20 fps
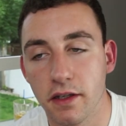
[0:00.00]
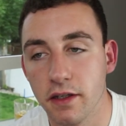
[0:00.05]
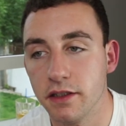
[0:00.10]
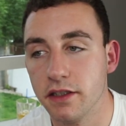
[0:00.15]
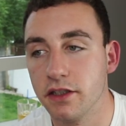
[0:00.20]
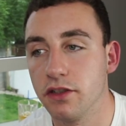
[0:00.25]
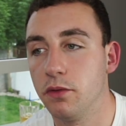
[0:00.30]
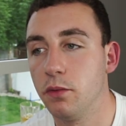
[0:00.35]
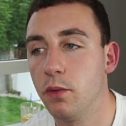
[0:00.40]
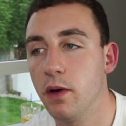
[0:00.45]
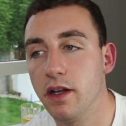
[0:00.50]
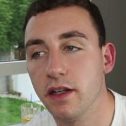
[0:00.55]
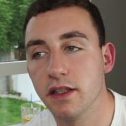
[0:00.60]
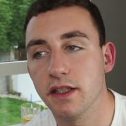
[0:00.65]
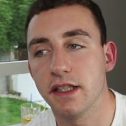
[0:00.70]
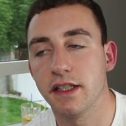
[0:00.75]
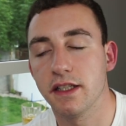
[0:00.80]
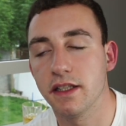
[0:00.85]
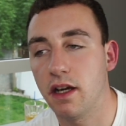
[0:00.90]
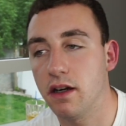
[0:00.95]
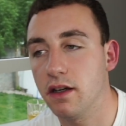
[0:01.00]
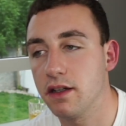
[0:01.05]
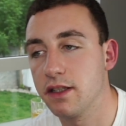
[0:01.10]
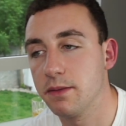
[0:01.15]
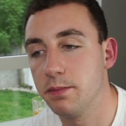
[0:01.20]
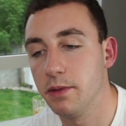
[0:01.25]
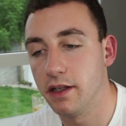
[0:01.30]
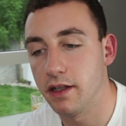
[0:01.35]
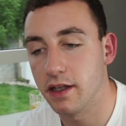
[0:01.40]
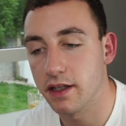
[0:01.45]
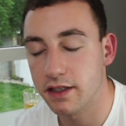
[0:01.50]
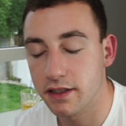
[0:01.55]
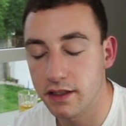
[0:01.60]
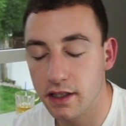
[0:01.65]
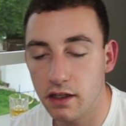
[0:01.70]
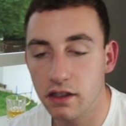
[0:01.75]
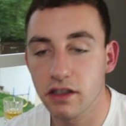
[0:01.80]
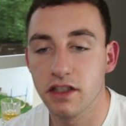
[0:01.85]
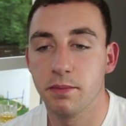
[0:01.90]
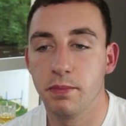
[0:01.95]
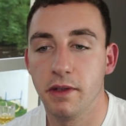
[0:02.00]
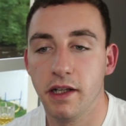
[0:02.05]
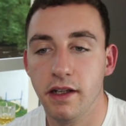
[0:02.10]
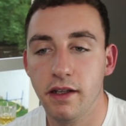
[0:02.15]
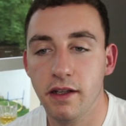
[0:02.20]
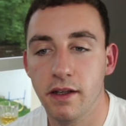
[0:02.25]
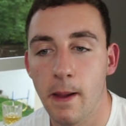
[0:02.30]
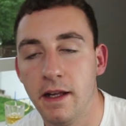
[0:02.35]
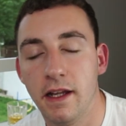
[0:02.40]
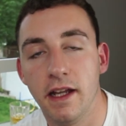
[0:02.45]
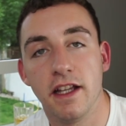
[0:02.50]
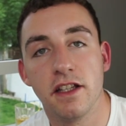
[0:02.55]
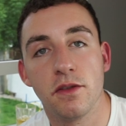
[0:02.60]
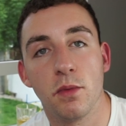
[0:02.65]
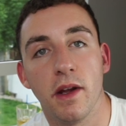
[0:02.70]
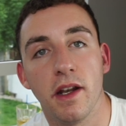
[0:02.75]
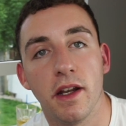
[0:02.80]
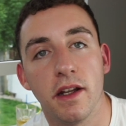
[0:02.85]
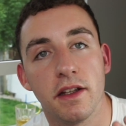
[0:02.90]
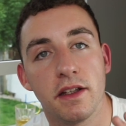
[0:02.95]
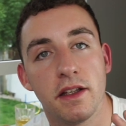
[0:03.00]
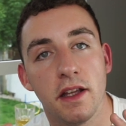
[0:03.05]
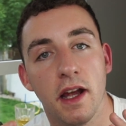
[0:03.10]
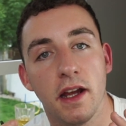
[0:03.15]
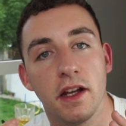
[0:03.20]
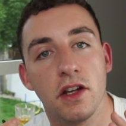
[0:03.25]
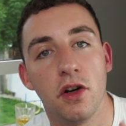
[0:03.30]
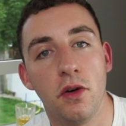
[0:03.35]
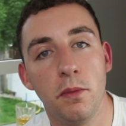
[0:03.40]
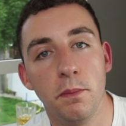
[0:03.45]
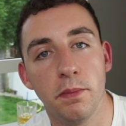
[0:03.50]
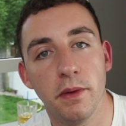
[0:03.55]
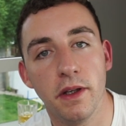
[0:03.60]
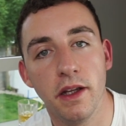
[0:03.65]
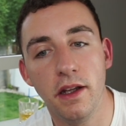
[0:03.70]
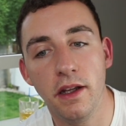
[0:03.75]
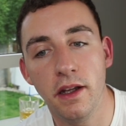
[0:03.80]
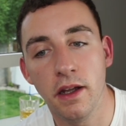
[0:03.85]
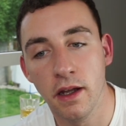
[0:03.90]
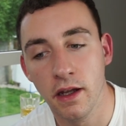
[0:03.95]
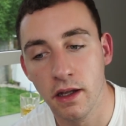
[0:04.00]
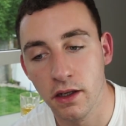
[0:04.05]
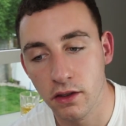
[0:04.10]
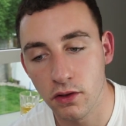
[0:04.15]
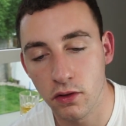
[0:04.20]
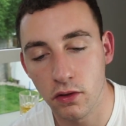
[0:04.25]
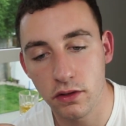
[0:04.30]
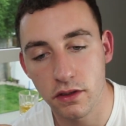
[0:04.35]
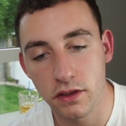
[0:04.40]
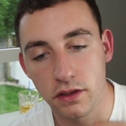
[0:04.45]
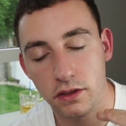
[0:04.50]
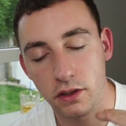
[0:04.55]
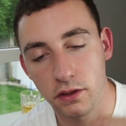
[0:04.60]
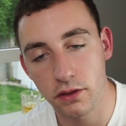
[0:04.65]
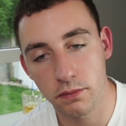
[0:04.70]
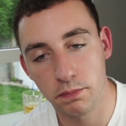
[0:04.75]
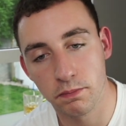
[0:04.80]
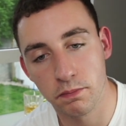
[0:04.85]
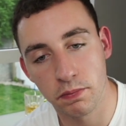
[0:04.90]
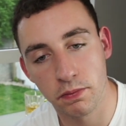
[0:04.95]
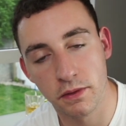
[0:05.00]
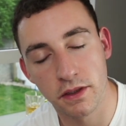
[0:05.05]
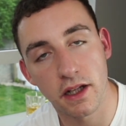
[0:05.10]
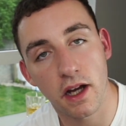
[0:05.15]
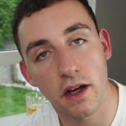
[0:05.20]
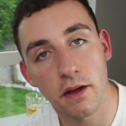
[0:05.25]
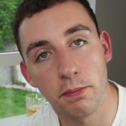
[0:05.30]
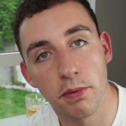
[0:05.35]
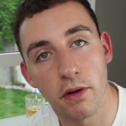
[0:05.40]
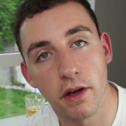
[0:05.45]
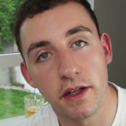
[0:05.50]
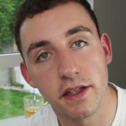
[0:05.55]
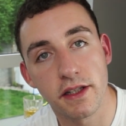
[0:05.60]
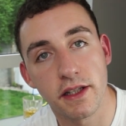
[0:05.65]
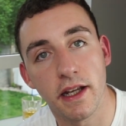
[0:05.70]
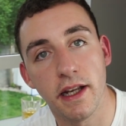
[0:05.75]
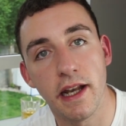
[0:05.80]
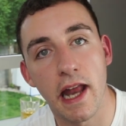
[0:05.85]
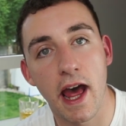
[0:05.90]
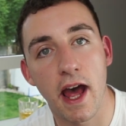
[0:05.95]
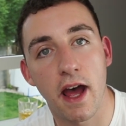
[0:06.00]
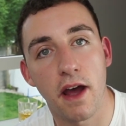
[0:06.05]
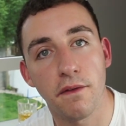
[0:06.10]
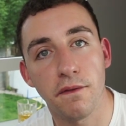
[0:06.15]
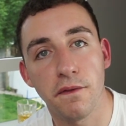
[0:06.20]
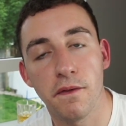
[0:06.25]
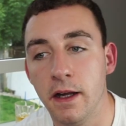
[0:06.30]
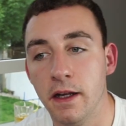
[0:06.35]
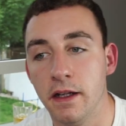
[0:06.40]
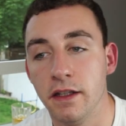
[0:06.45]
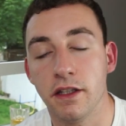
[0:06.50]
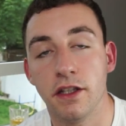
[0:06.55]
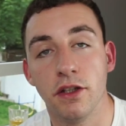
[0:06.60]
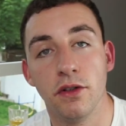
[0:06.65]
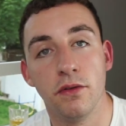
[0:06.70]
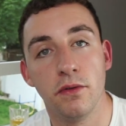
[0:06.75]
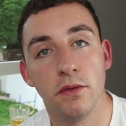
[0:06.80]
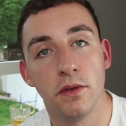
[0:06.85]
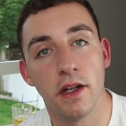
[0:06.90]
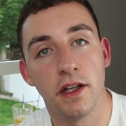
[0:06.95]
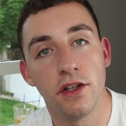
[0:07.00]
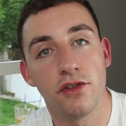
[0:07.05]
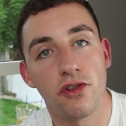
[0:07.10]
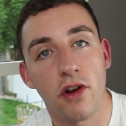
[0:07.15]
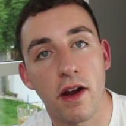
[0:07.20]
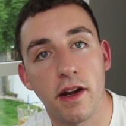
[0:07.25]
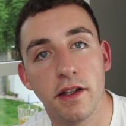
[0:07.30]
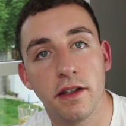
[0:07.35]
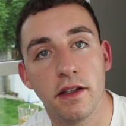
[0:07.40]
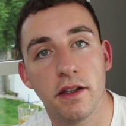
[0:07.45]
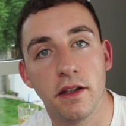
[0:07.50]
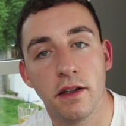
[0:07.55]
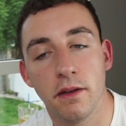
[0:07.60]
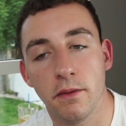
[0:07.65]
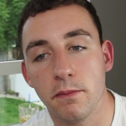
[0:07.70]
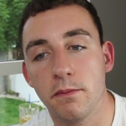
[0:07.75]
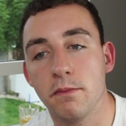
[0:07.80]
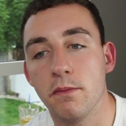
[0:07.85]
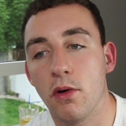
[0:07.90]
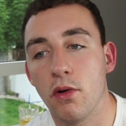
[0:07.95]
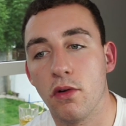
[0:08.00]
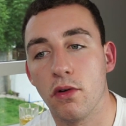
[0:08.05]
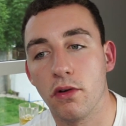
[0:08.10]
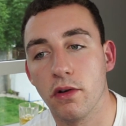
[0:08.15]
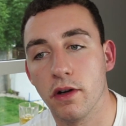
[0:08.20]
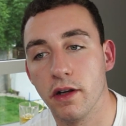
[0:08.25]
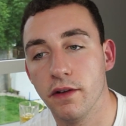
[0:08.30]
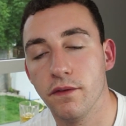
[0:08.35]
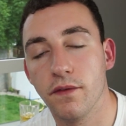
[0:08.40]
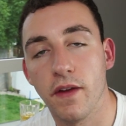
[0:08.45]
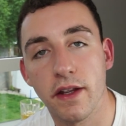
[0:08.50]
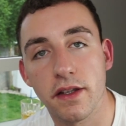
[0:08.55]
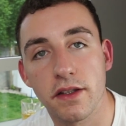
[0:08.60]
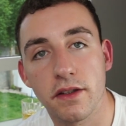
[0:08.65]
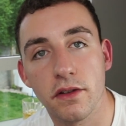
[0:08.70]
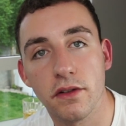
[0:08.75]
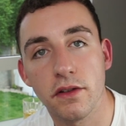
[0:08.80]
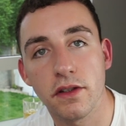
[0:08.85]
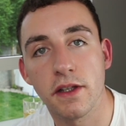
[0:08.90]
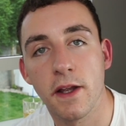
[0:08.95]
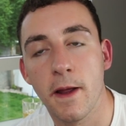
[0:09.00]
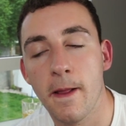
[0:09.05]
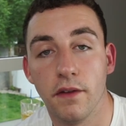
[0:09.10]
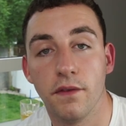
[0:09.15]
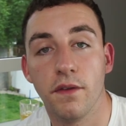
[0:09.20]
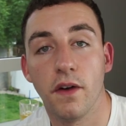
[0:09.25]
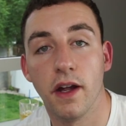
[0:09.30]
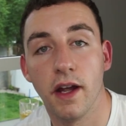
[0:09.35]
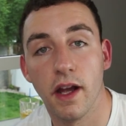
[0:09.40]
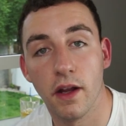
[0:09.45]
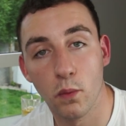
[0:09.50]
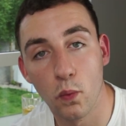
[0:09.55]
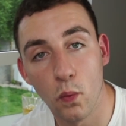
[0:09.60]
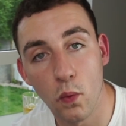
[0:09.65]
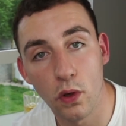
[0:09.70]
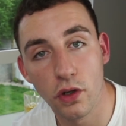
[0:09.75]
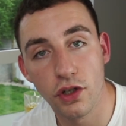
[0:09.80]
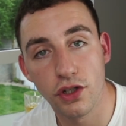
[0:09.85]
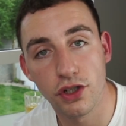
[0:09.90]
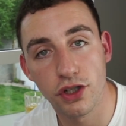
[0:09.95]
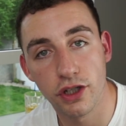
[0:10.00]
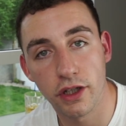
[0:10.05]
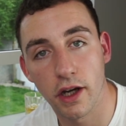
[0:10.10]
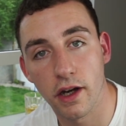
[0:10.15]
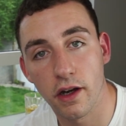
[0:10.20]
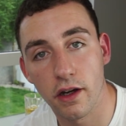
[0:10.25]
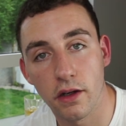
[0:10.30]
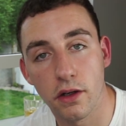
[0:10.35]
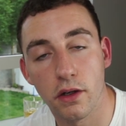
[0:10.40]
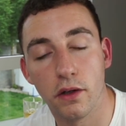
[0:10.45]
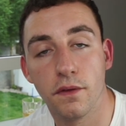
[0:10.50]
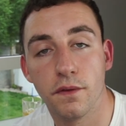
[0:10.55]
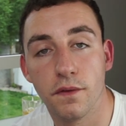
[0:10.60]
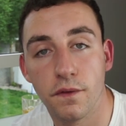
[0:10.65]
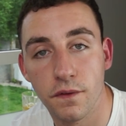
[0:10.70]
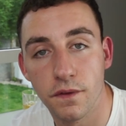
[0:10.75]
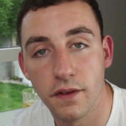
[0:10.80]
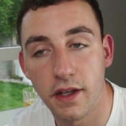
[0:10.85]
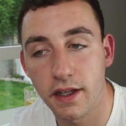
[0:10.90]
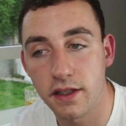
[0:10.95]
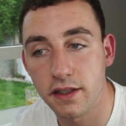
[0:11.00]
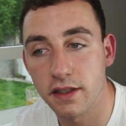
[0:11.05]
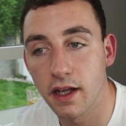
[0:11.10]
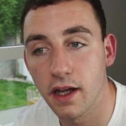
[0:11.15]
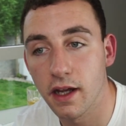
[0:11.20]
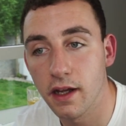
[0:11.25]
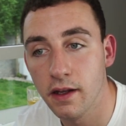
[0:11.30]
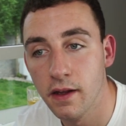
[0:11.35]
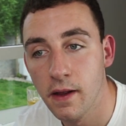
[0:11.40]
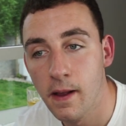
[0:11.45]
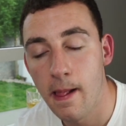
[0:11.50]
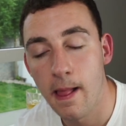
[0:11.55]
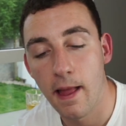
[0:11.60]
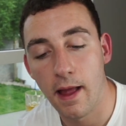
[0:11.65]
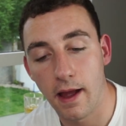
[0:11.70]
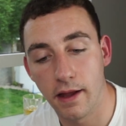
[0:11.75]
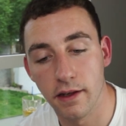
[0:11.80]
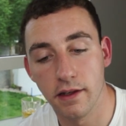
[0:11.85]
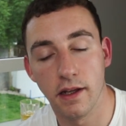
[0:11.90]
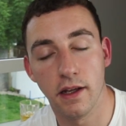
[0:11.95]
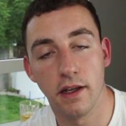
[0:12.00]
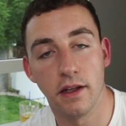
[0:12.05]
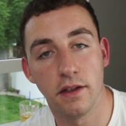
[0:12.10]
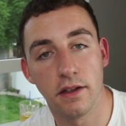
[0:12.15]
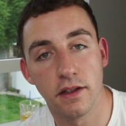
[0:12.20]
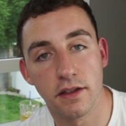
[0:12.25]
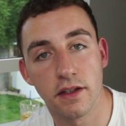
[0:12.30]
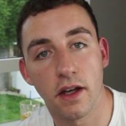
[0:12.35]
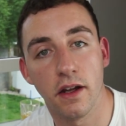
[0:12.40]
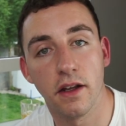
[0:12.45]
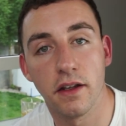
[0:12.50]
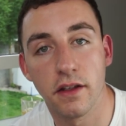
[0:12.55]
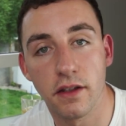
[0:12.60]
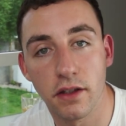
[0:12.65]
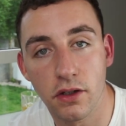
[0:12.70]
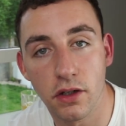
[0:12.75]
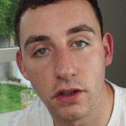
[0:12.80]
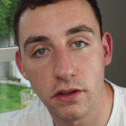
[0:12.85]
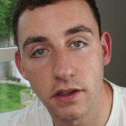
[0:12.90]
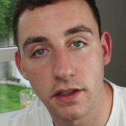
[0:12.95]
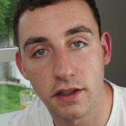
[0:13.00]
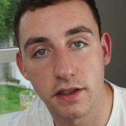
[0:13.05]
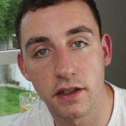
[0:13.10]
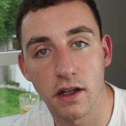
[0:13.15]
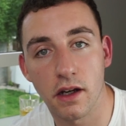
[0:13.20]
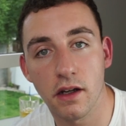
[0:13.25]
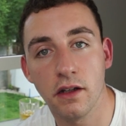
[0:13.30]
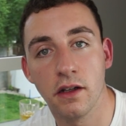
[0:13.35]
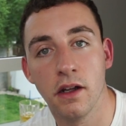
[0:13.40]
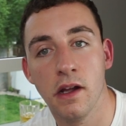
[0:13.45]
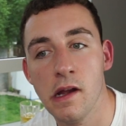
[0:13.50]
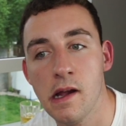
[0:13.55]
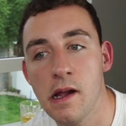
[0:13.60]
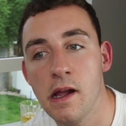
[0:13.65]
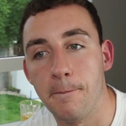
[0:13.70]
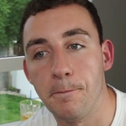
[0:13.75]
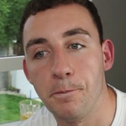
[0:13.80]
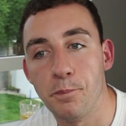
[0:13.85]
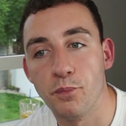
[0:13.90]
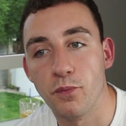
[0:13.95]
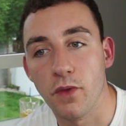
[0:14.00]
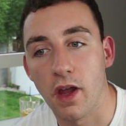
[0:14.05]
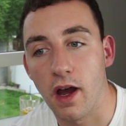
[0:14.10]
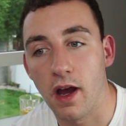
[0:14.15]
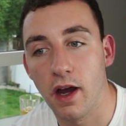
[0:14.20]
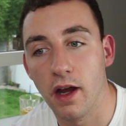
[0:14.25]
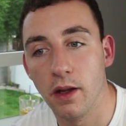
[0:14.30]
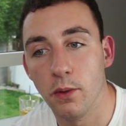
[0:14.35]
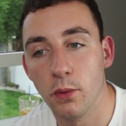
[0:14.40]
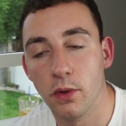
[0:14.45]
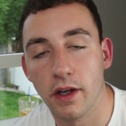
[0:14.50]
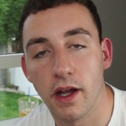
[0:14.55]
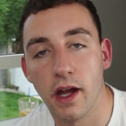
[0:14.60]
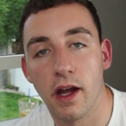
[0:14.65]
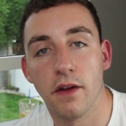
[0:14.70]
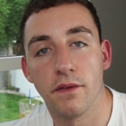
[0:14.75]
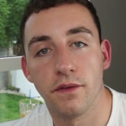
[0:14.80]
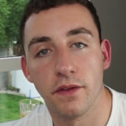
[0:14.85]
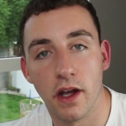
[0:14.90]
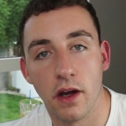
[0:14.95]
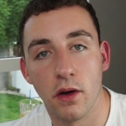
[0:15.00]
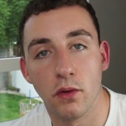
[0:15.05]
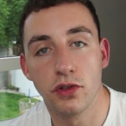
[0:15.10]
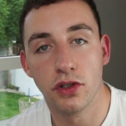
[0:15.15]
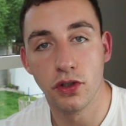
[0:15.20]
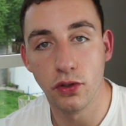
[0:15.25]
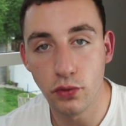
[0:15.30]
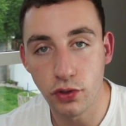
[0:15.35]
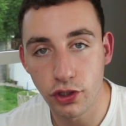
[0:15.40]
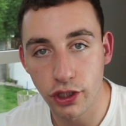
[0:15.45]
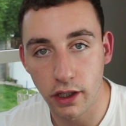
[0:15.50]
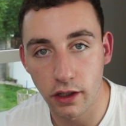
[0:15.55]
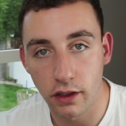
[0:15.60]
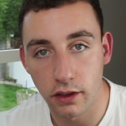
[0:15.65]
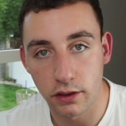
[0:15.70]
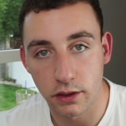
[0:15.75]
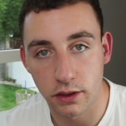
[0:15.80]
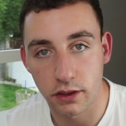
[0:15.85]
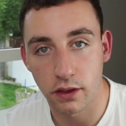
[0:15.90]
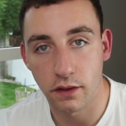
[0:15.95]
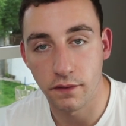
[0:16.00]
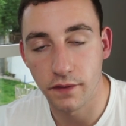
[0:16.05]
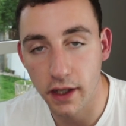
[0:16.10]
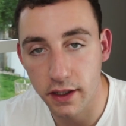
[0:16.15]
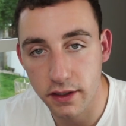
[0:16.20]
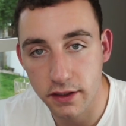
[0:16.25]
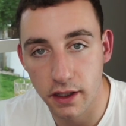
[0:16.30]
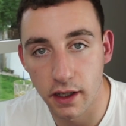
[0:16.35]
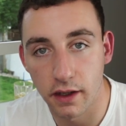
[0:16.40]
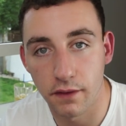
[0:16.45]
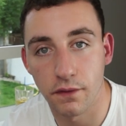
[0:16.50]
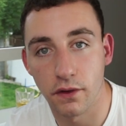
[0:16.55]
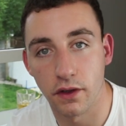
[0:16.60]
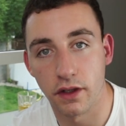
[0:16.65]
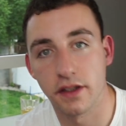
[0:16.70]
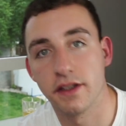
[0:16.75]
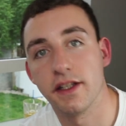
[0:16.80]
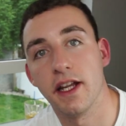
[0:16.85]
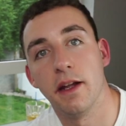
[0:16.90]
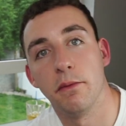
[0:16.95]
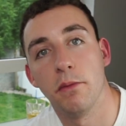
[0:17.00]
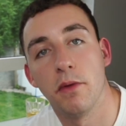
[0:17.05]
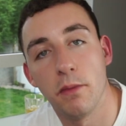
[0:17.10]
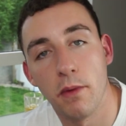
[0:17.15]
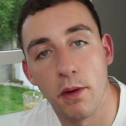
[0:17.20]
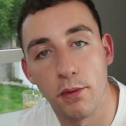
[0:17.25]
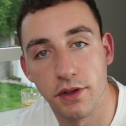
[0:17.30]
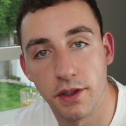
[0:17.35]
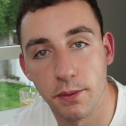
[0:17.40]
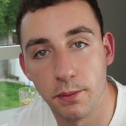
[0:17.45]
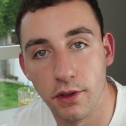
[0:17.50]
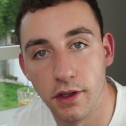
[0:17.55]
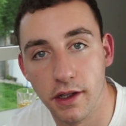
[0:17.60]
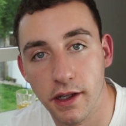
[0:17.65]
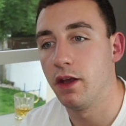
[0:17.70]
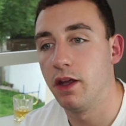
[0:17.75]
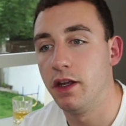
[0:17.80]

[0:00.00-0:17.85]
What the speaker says: So what is a stock split? A stock split is when a company cuts their stock price in half to attract more investors. If I had one share of Tesla and they decided to cut the stock, I would have now 2 shares of Tesla for the same amount of money.